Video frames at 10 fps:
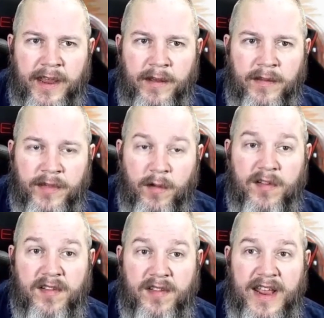those
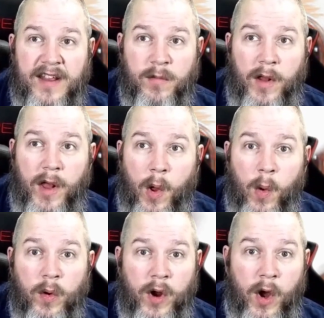seeds will
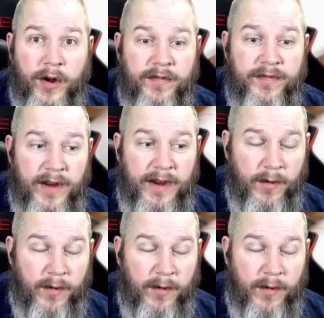hold on to flavor